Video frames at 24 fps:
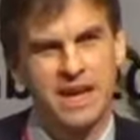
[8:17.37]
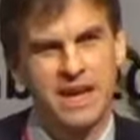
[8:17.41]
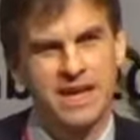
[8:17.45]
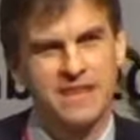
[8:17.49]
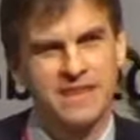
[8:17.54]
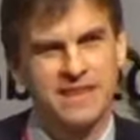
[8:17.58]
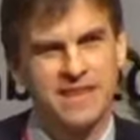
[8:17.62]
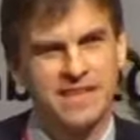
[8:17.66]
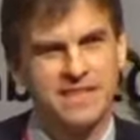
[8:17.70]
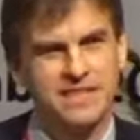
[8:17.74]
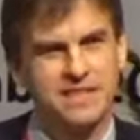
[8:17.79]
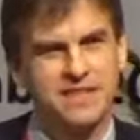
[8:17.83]

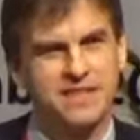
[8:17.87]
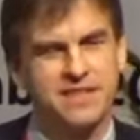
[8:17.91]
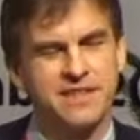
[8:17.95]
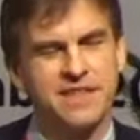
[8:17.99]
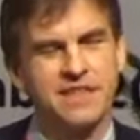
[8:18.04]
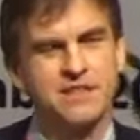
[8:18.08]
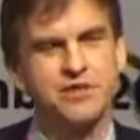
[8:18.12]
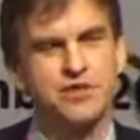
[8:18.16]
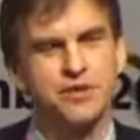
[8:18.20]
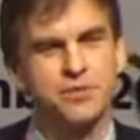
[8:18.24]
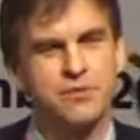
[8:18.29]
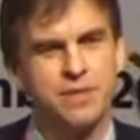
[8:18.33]
And that, I
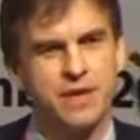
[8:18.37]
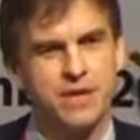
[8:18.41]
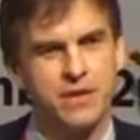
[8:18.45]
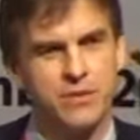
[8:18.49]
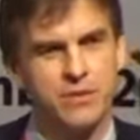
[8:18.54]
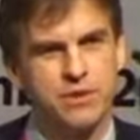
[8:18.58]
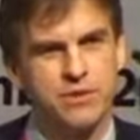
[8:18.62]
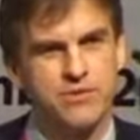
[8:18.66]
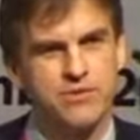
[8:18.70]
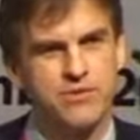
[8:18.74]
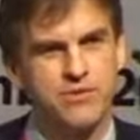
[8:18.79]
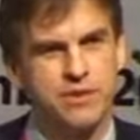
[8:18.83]
think, should be
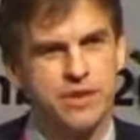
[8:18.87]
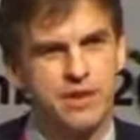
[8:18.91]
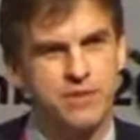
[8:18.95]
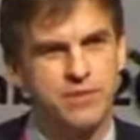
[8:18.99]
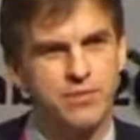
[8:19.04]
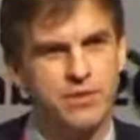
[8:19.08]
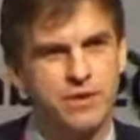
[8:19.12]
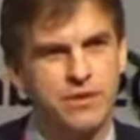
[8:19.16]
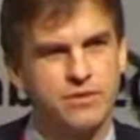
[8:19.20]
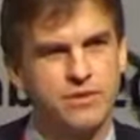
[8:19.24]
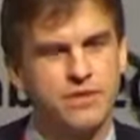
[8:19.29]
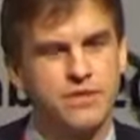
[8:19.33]
our
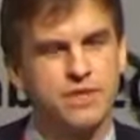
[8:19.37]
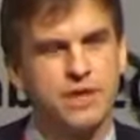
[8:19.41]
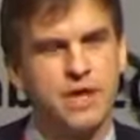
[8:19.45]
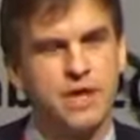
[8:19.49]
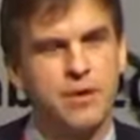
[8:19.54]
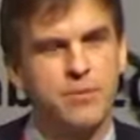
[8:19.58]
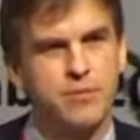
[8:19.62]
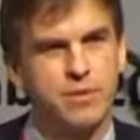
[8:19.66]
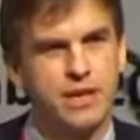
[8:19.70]
approach,